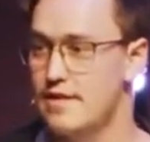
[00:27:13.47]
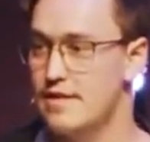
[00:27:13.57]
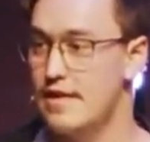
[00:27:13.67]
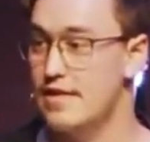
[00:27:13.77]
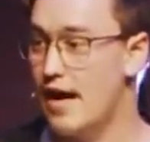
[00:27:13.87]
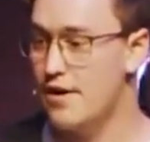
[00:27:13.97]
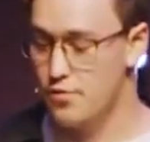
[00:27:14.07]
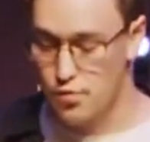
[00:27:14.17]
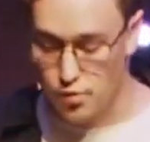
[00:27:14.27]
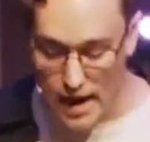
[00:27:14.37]
that God
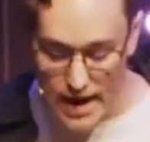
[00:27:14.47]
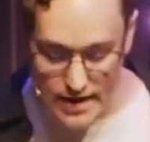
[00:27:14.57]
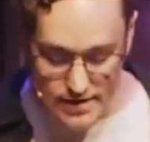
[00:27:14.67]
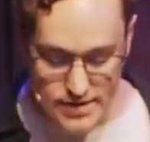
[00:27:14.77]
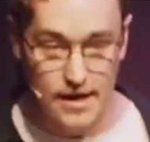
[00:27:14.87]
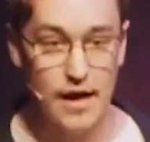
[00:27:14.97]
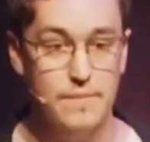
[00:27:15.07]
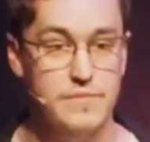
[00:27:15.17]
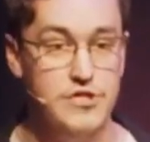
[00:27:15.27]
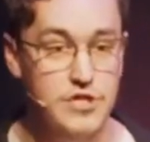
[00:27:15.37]
raised
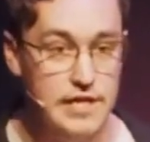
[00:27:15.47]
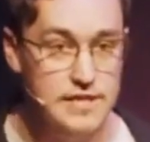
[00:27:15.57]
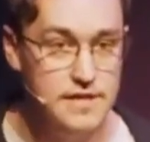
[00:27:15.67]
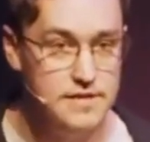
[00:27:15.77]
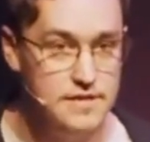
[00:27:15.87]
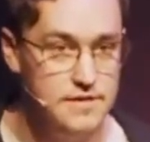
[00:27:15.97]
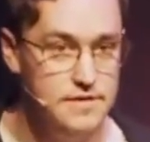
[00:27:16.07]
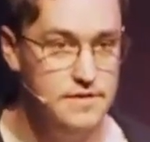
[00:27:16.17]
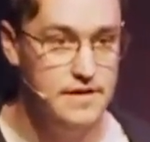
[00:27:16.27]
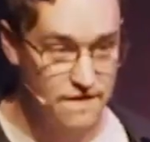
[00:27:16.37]
up Jesus
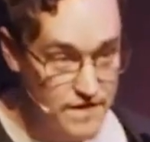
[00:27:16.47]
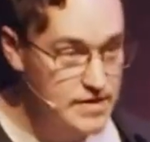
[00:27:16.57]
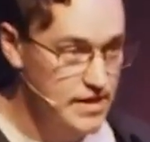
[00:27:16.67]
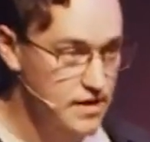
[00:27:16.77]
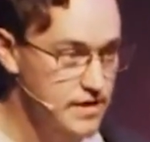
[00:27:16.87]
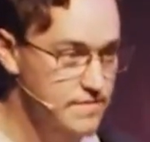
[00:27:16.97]
physically.